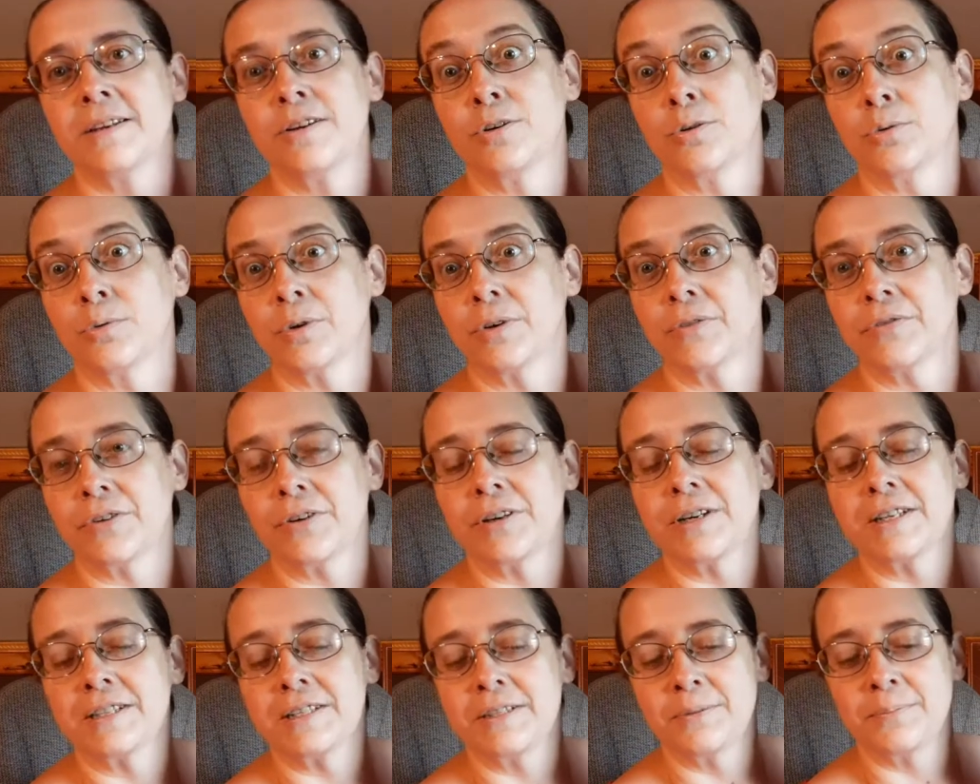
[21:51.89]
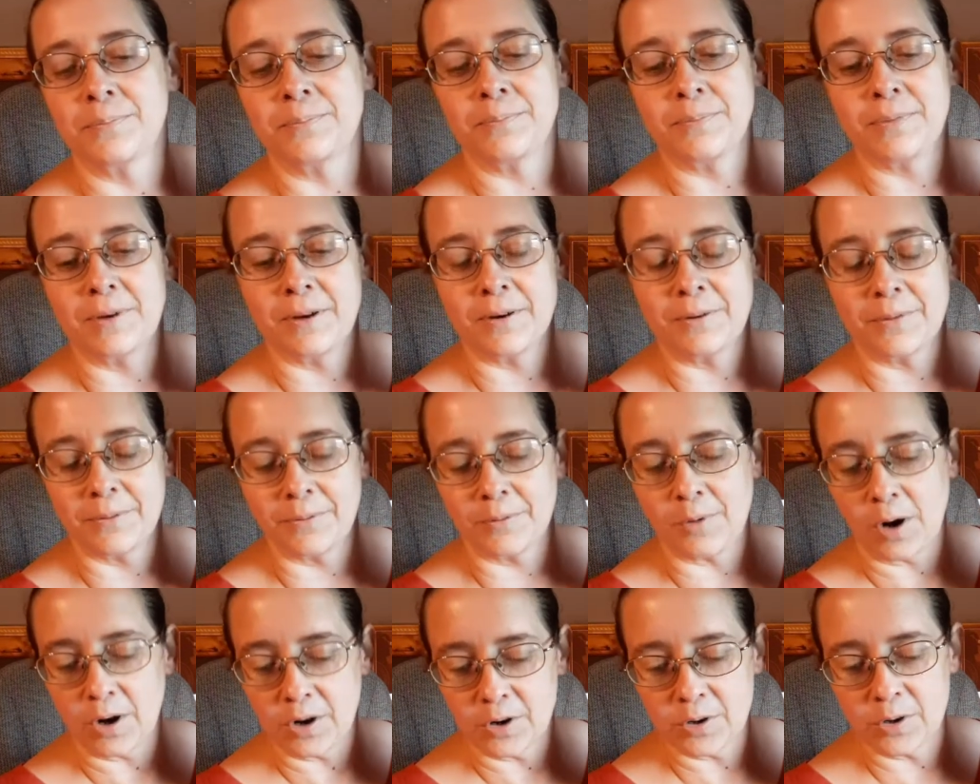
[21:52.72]
Kill River. It's a, a,
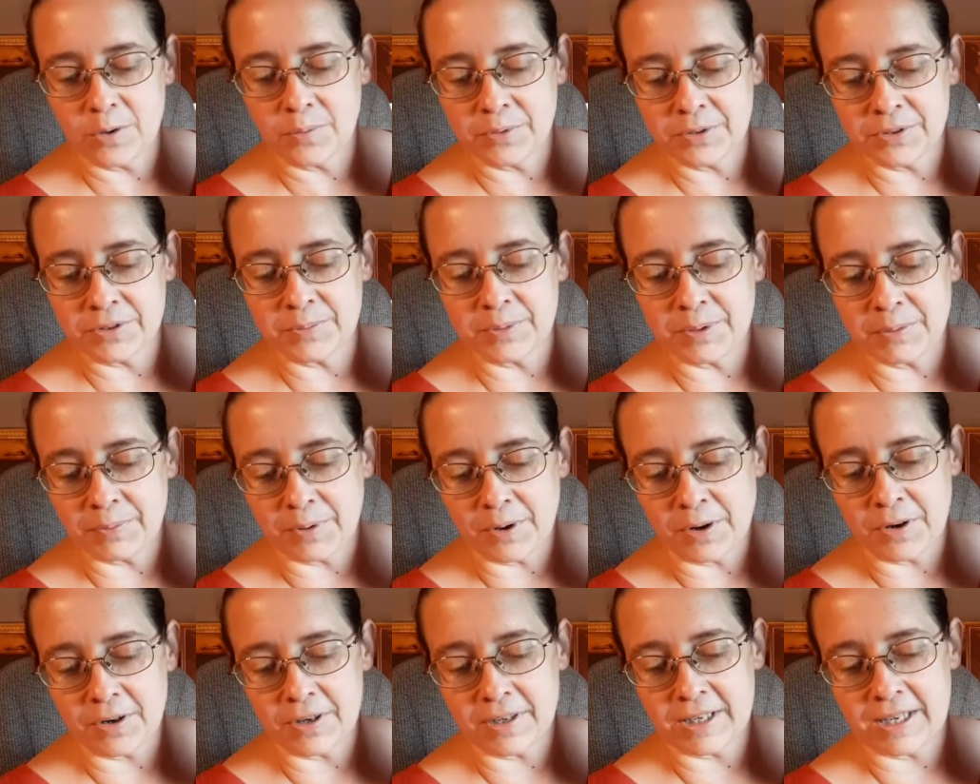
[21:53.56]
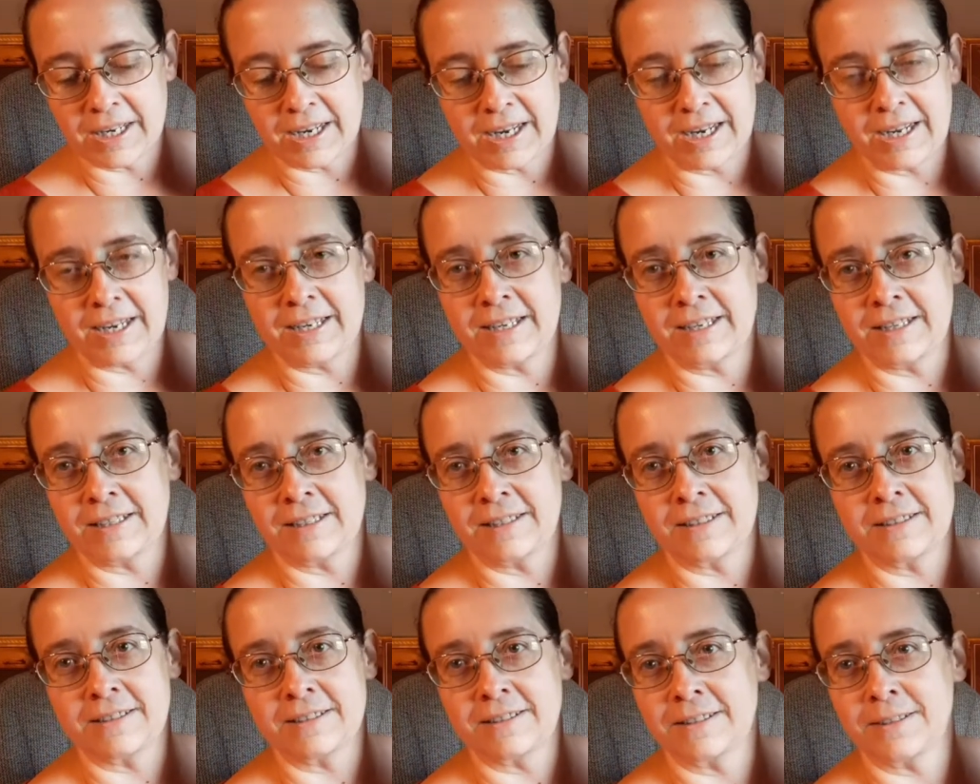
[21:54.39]
water amusement park
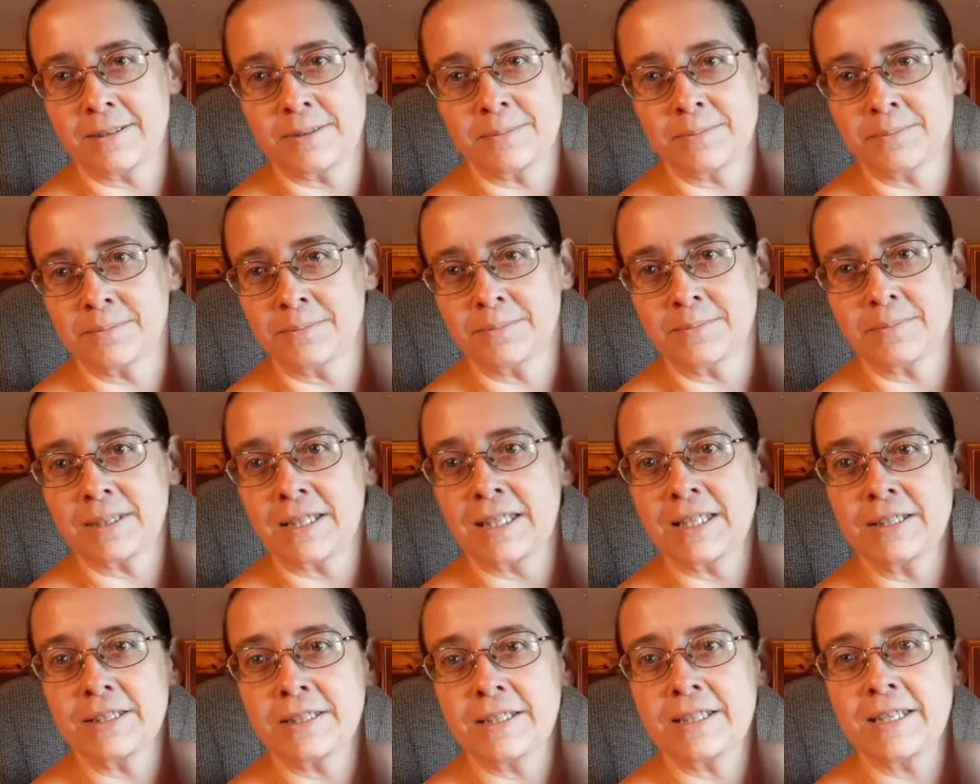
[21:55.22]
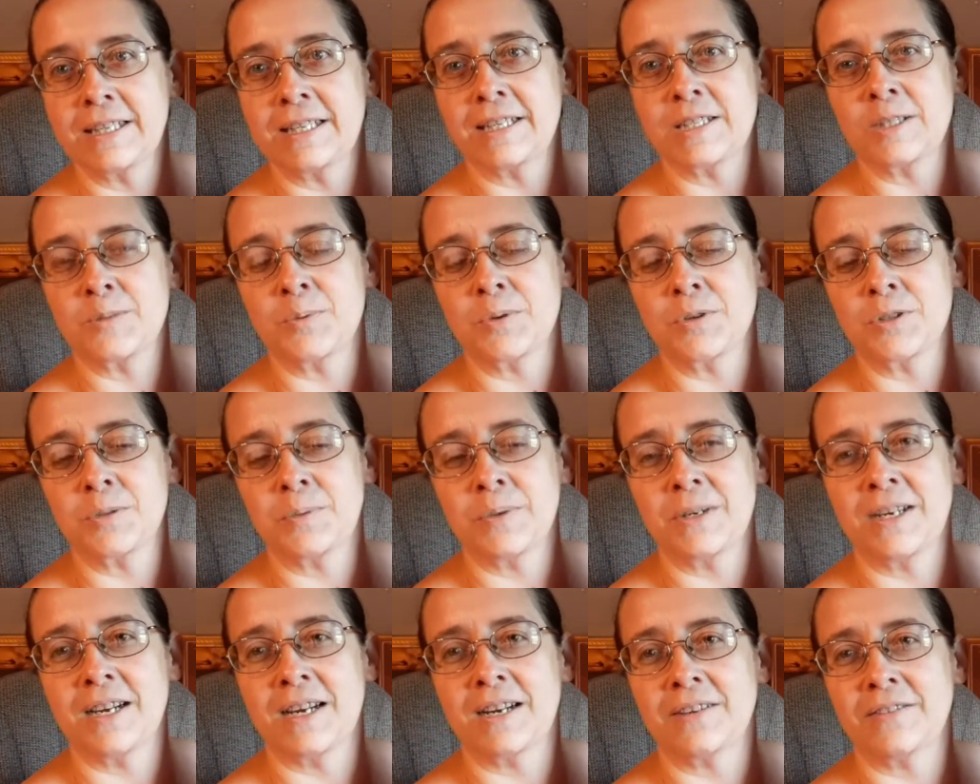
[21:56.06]
and some killing, and it's supposed
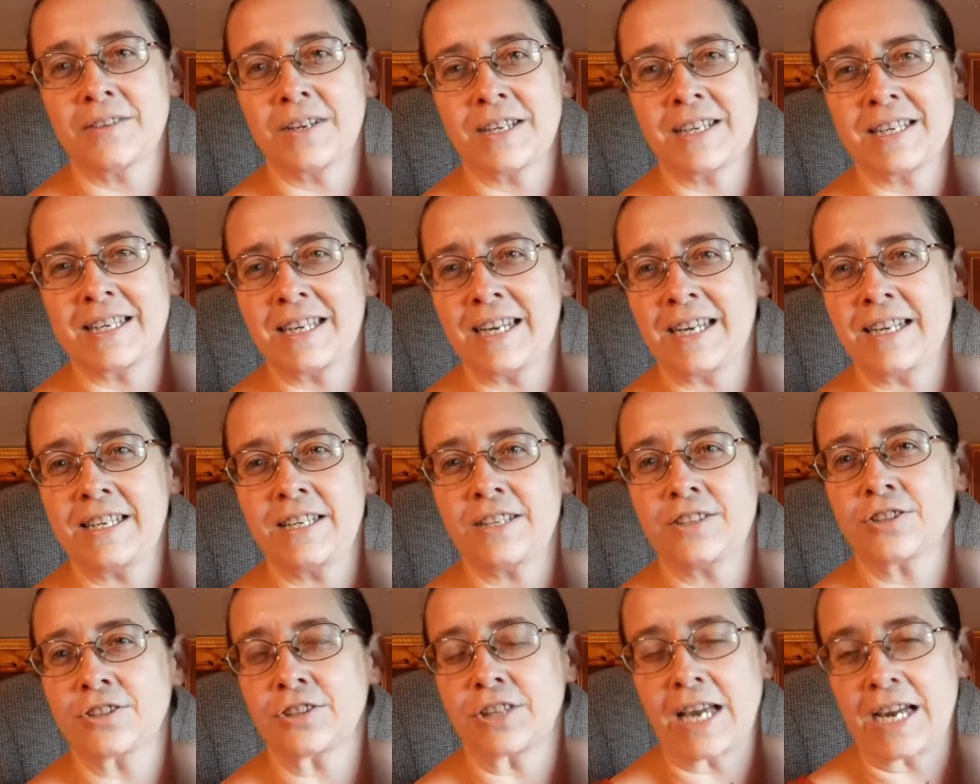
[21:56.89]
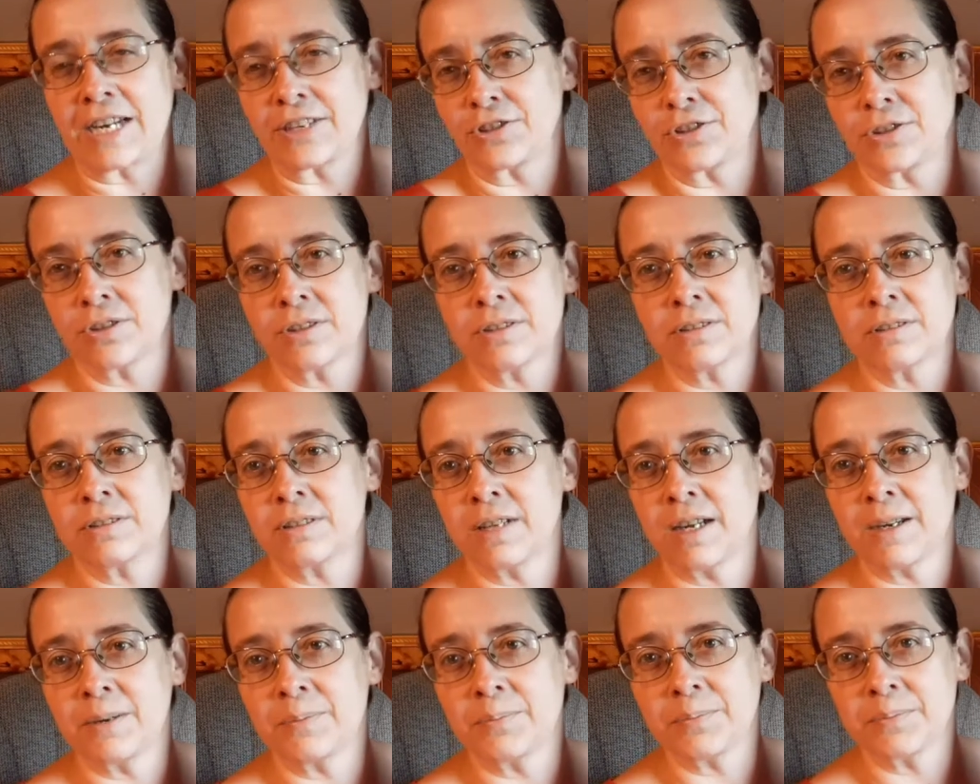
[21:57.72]
to be kind of like an 80s slashers
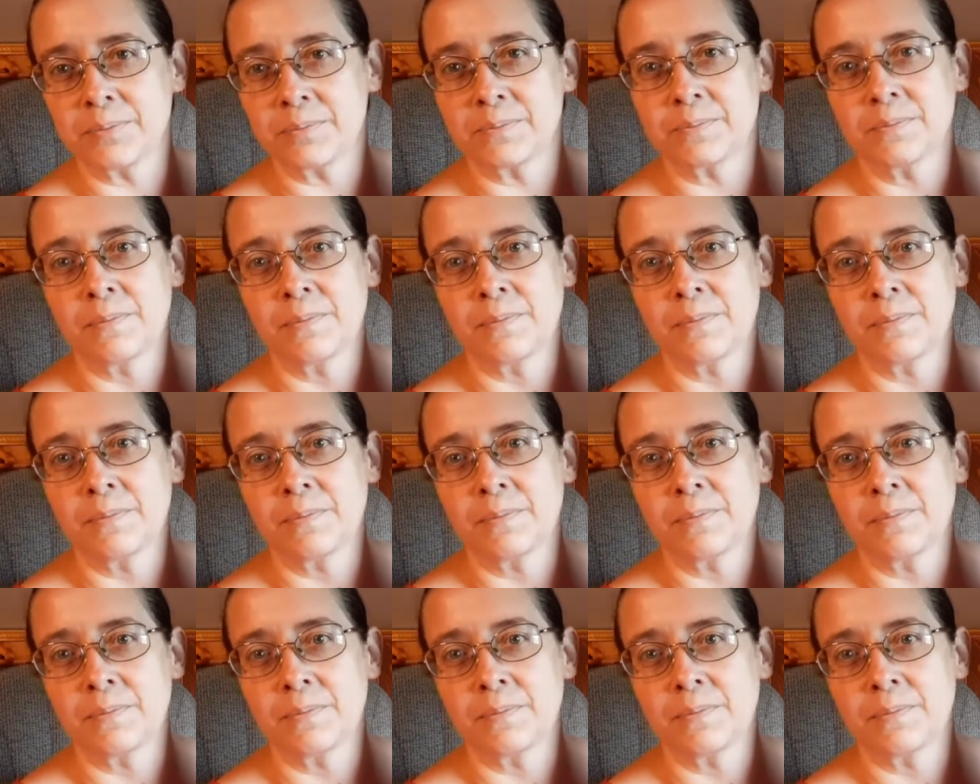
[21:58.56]
type.